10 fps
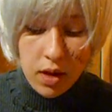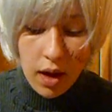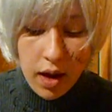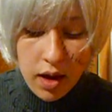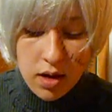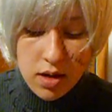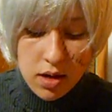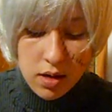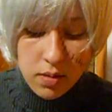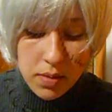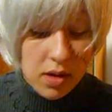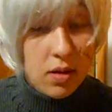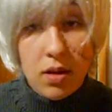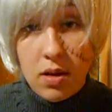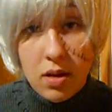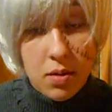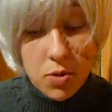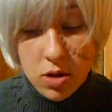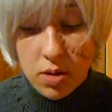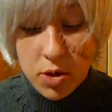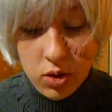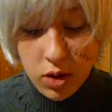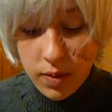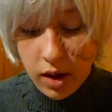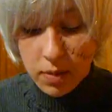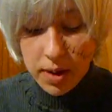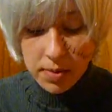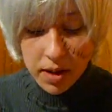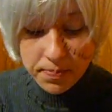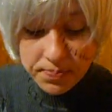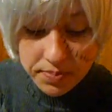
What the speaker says: And basically, I'm just going to be showing you how I made mine